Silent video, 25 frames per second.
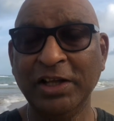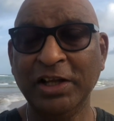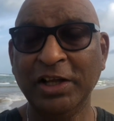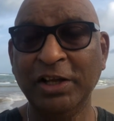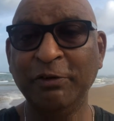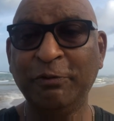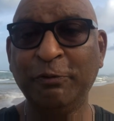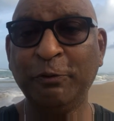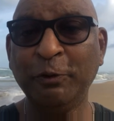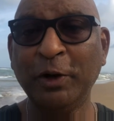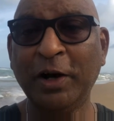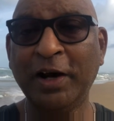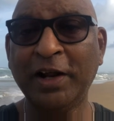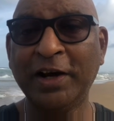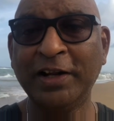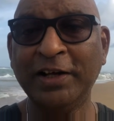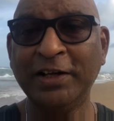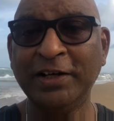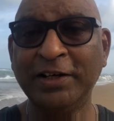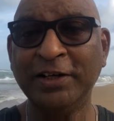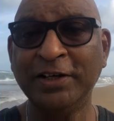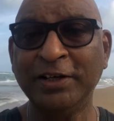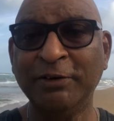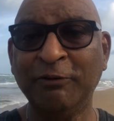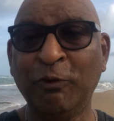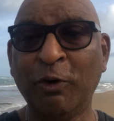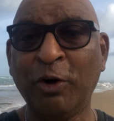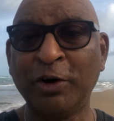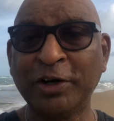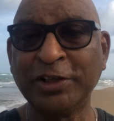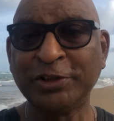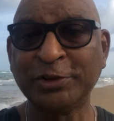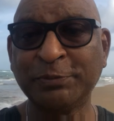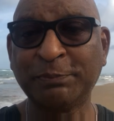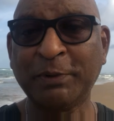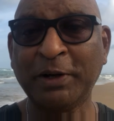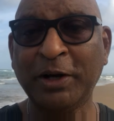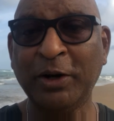If you are a
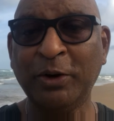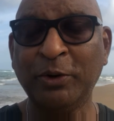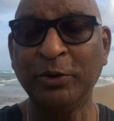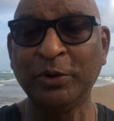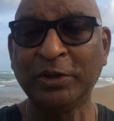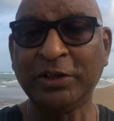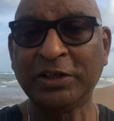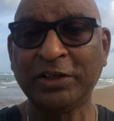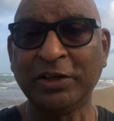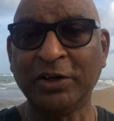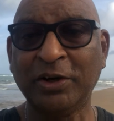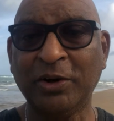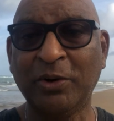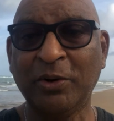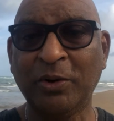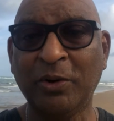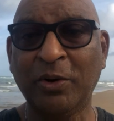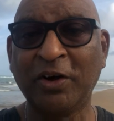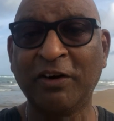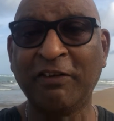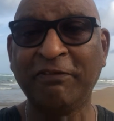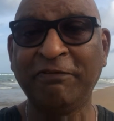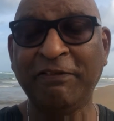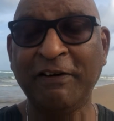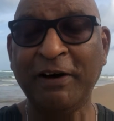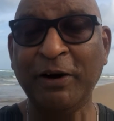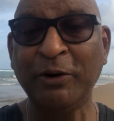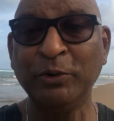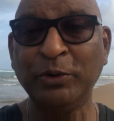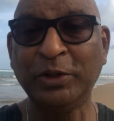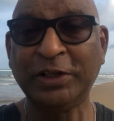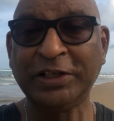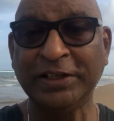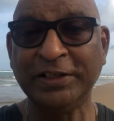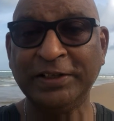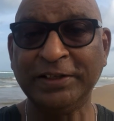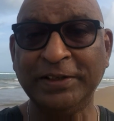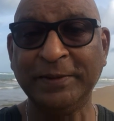water sprout or a
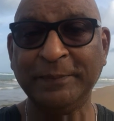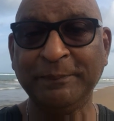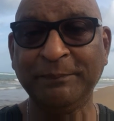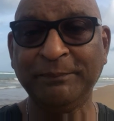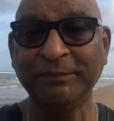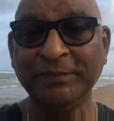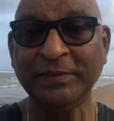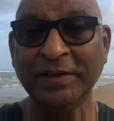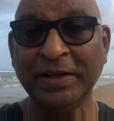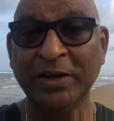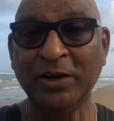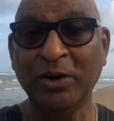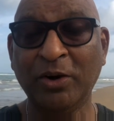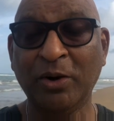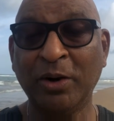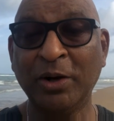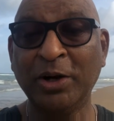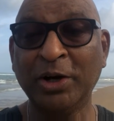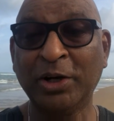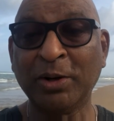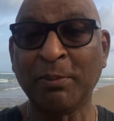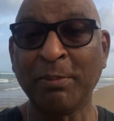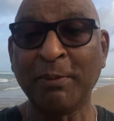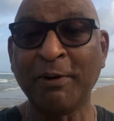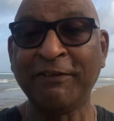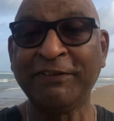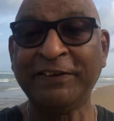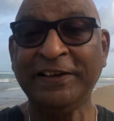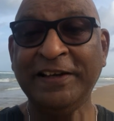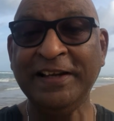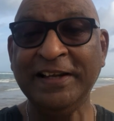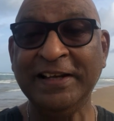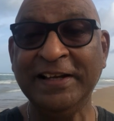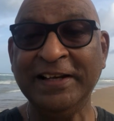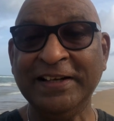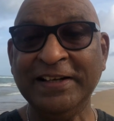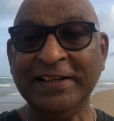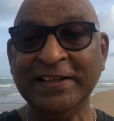fountain on the top of
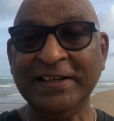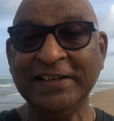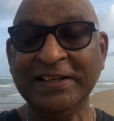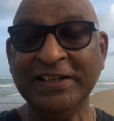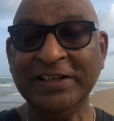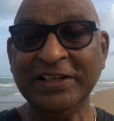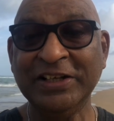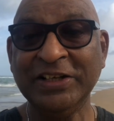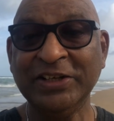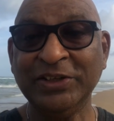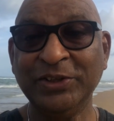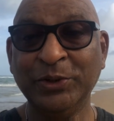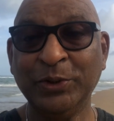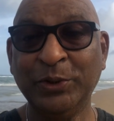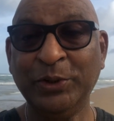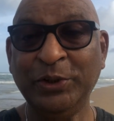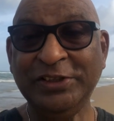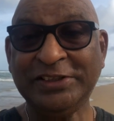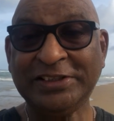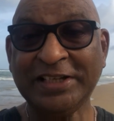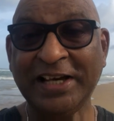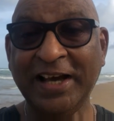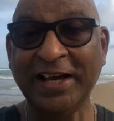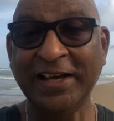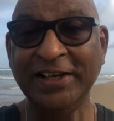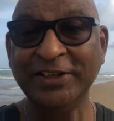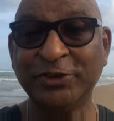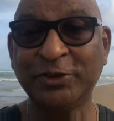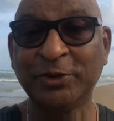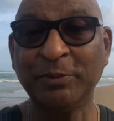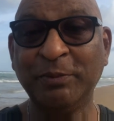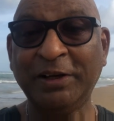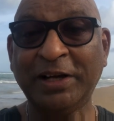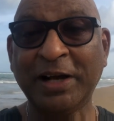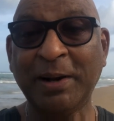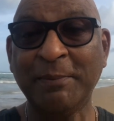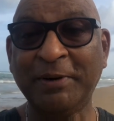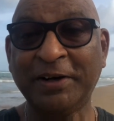hill, your desire is to
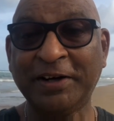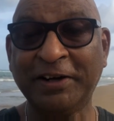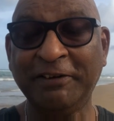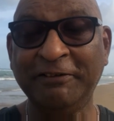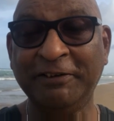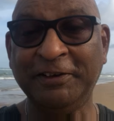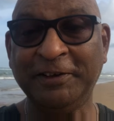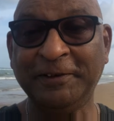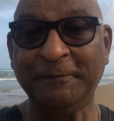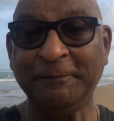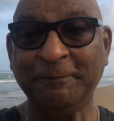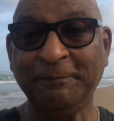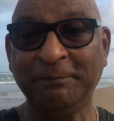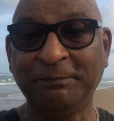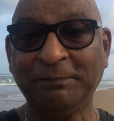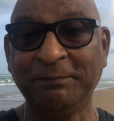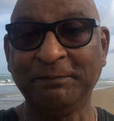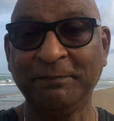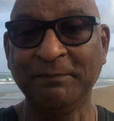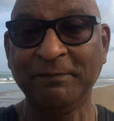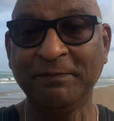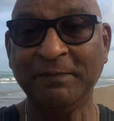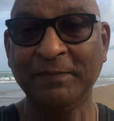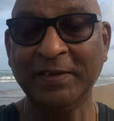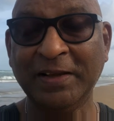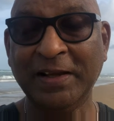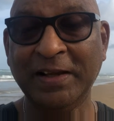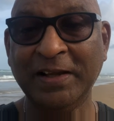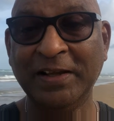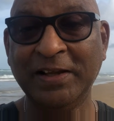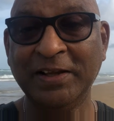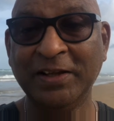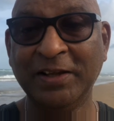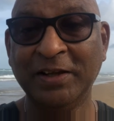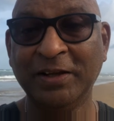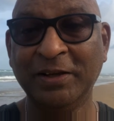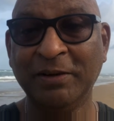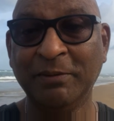become a river.
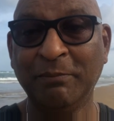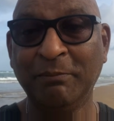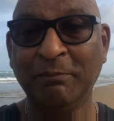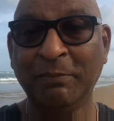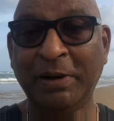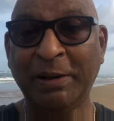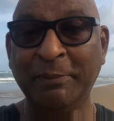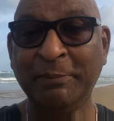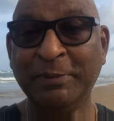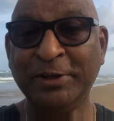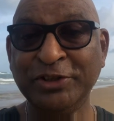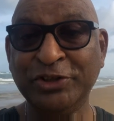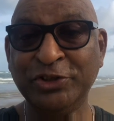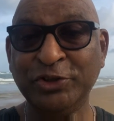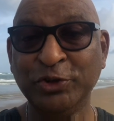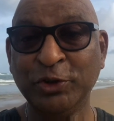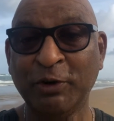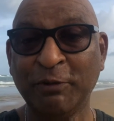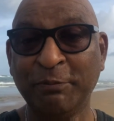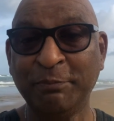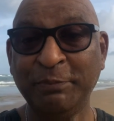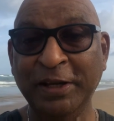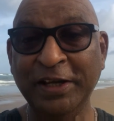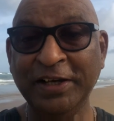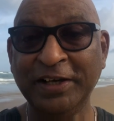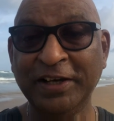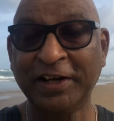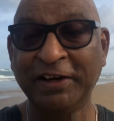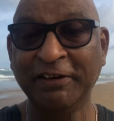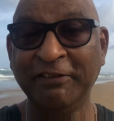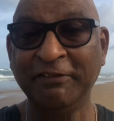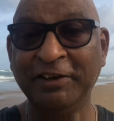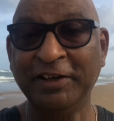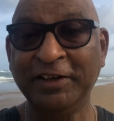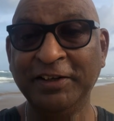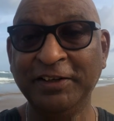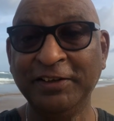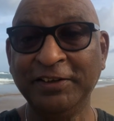By virtue of being a
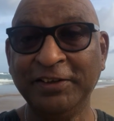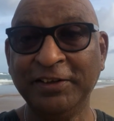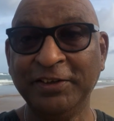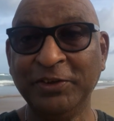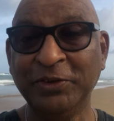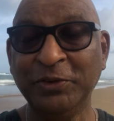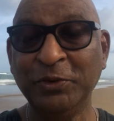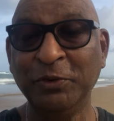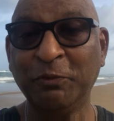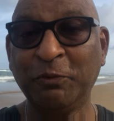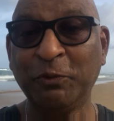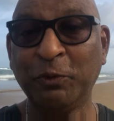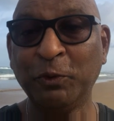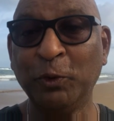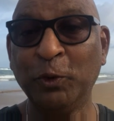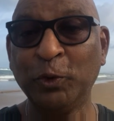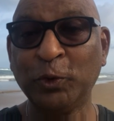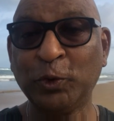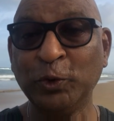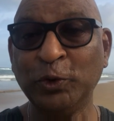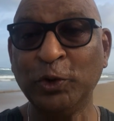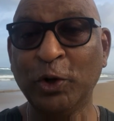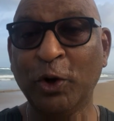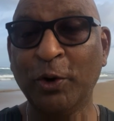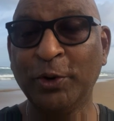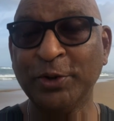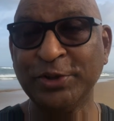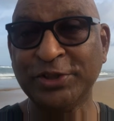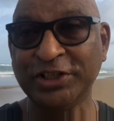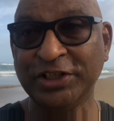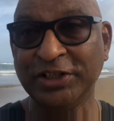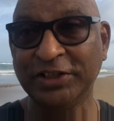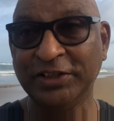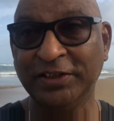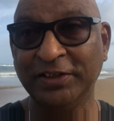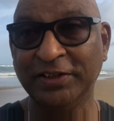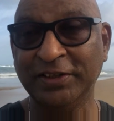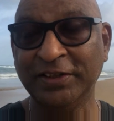river, you flow to the
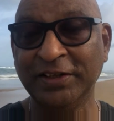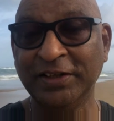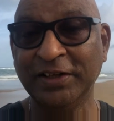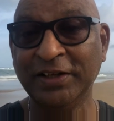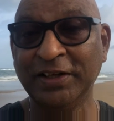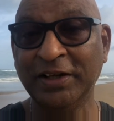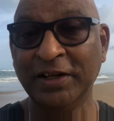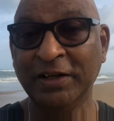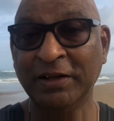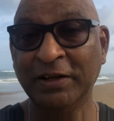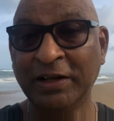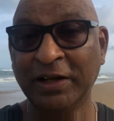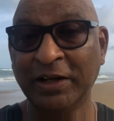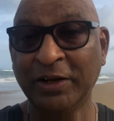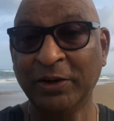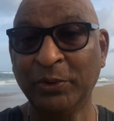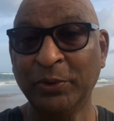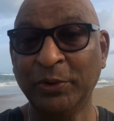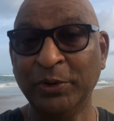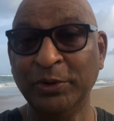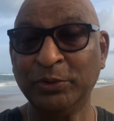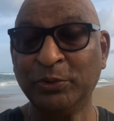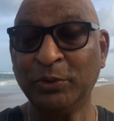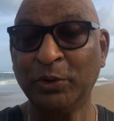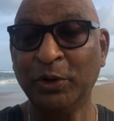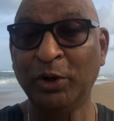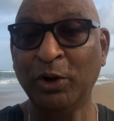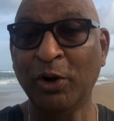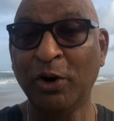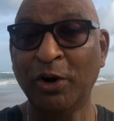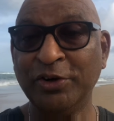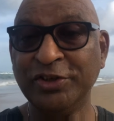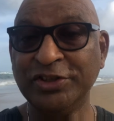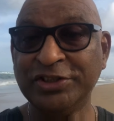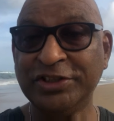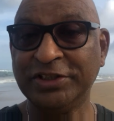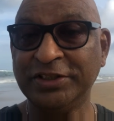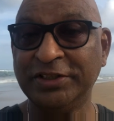ocean going through a
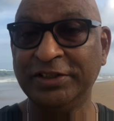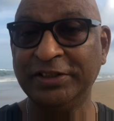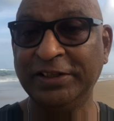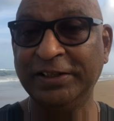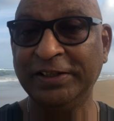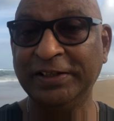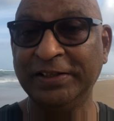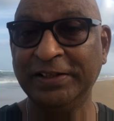long journey